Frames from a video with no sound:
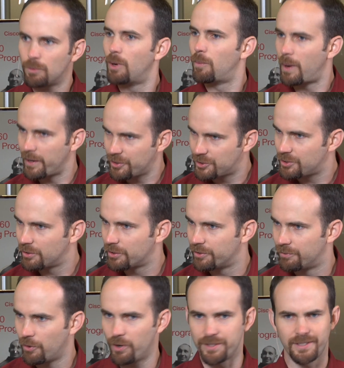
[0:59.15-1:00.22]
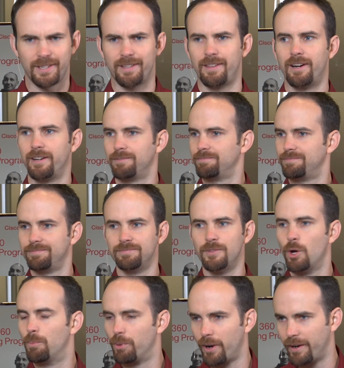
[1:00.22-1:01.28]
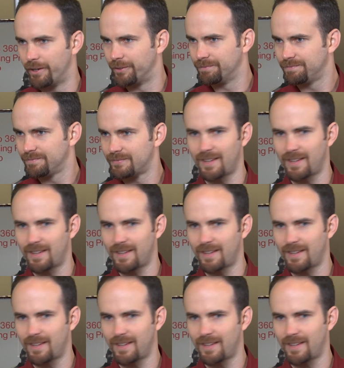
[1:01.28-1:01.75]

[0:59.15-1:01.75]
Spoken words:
well, why don't you learn voice? And I thought, no brainer.